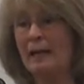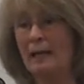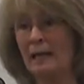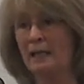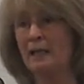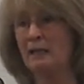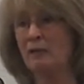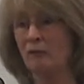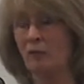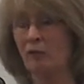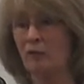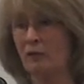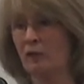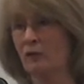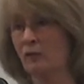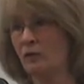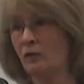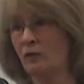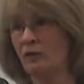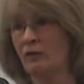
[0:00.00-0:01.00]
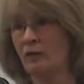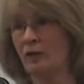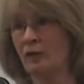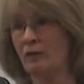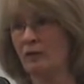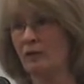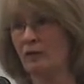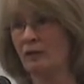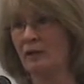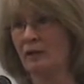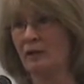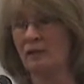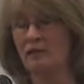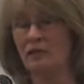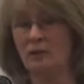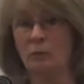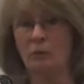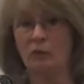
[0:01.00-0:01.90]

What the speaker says: any of the things Huseyin said I did,